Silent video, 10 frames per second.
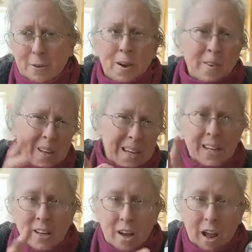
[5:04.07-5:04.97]
if you have any
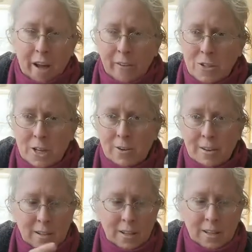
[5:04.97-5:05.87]
kind of nut allergy or
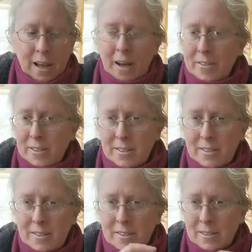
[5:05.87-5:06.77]
anything like that, this
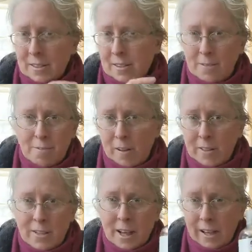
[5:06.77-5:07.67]
is this doesn't
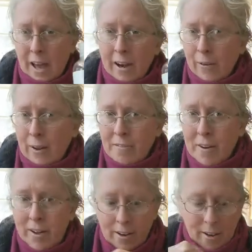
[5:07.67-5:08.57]
fall into that category of
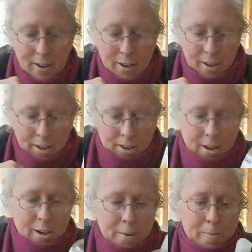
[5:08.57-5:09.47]
nut.
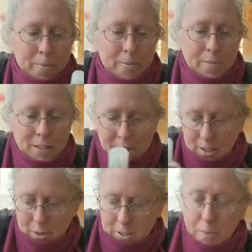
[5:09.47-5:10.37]
Um,
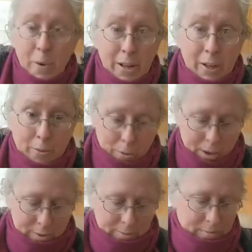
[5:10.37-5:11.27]
so it's a pretty good
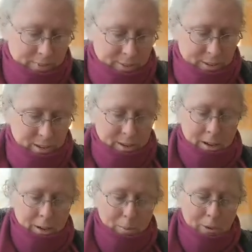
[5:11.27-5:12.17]
one.
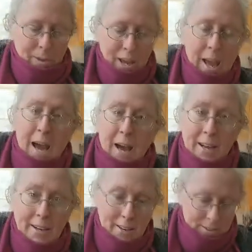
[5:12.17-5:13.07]
Um, we're gonna
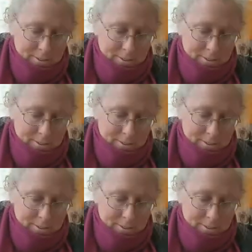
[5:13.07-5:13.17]
add